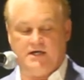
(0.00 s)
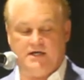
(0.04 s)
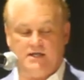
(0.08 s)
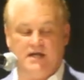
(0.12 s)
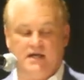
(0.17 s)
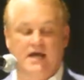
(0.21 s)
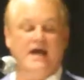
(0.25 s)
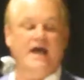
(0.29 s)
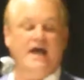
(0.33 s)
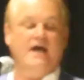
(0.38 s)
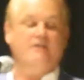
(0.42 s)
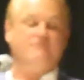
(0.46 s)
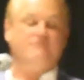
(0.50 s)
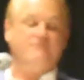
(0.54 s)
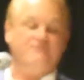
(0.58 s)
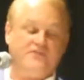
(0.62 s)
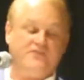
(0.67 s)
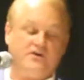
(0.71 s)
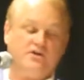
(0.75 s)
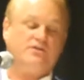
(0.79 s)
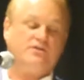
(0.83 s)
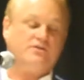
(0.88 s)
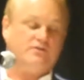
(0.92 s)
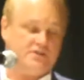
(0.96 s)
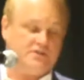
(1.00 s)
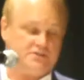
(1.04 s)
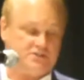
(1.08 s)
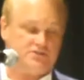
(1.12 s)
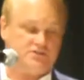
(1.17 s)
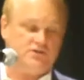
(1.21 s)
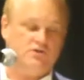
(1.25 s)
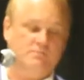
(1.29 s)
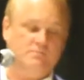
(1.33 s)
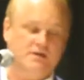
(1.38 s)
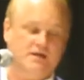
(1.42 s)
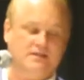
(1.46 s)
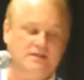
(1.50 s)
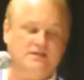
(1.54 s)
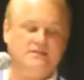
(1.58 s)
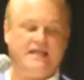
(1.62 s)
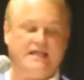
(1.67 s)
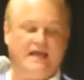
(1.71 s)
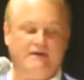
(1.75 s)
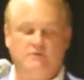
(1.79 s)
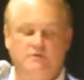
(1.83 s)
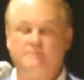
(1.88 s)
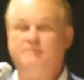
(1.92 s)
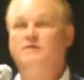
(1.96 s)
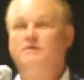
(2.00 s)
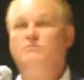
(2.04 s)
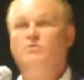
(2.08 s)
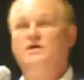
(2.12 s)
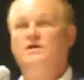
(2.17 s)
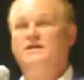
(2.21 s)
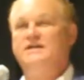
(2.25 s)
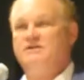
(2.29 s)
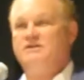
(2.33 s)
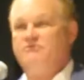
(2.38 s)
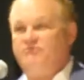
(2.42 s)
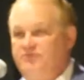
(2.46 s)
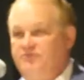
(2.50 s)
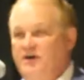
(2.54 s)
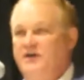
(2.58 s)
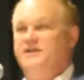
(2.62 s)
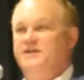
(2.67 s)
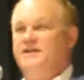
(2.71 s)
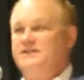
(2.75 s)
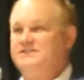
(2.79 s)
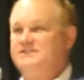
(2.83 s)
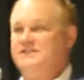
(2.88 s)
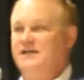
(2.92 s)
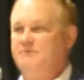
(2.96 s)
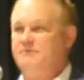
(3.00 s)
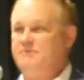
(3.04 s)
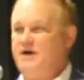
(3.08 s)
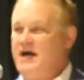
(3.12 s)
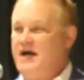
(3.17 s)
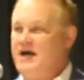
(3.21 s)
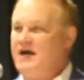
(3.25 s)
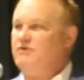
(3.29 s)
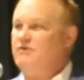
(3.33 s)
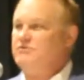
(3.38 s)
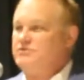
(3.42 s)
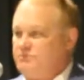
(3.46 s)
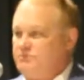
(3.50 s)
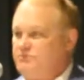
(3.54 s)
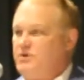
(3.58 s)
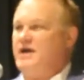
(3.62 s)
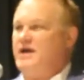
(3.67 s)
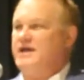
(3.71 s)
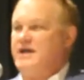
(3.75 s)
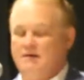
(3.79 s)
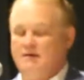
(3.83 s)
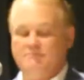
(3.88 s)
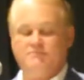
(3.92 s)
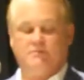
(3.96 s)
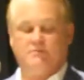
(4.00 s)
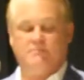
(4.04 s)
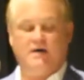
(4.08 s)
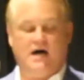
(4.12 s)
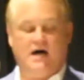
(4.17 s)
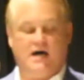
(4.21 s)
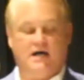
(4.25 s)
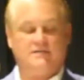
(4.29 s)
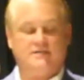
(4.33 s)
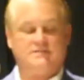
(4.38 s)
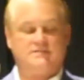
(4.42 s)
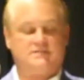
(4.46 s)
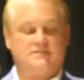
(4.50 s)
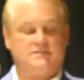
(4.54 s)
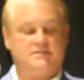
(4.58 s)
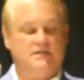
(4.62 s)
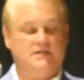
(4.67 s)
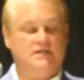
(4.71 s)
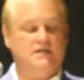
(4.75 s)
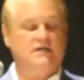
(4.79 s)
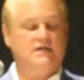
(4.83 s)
it, and further assuming that they would be willing to fund it somehow, which would probably come from us,